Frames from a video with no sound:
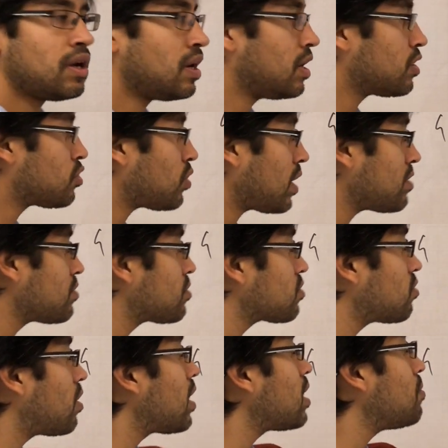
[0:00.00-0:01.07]

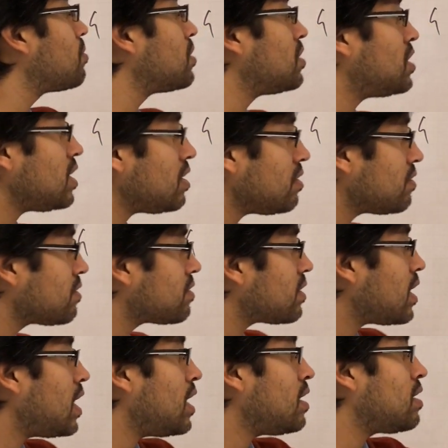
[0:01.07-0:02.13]
transcribe the genes
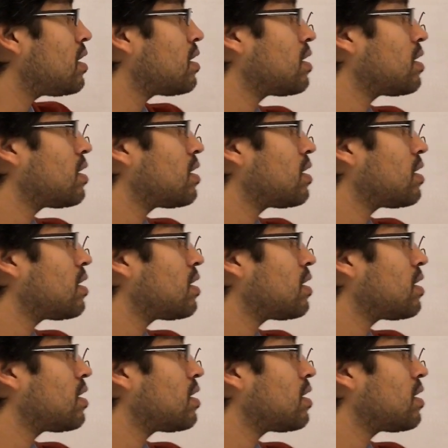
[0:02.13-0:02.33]
in